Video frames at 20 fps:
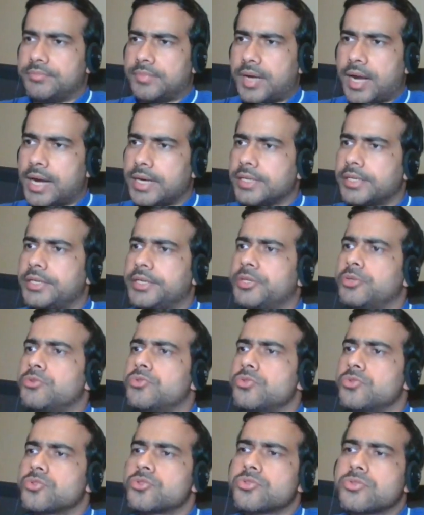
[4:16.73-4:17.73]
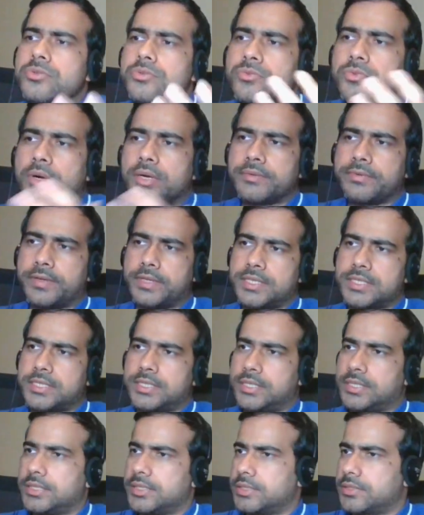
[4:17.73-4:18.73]
hadn't used quant finance
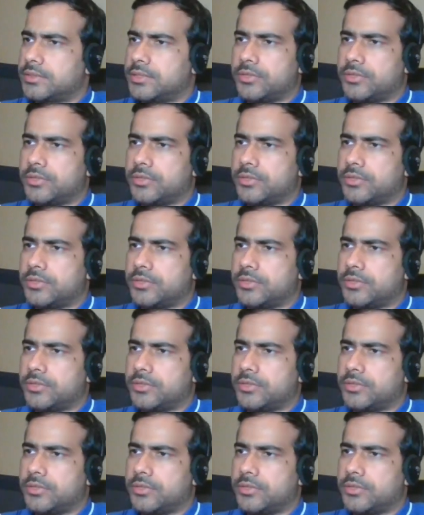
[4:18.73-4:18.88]
technique,